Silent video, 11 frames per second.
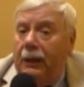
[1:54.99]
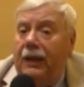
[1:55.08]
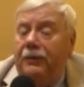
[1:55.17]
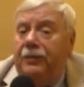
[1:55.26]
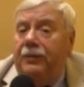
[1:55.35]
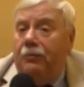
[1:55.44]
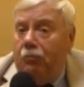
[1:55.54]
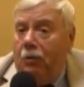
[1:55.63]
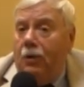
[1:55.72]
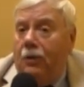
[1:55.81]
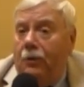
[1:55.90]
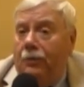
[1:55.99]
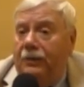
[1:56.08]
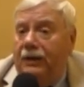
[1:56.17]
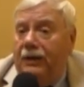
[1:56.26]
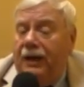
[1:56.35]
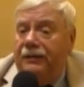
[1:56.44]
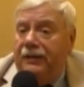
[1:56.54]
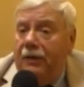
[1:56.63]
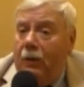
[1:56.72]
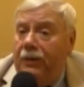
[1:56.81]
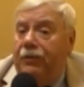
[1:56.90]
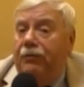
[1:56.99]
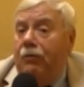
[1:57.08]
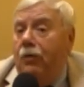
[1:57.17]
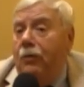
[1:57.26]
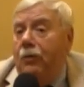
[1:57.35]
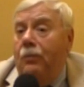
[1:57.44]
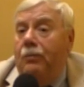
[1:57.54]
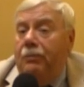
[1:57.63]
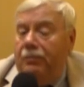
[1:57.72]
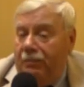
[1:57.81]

light the road as they went through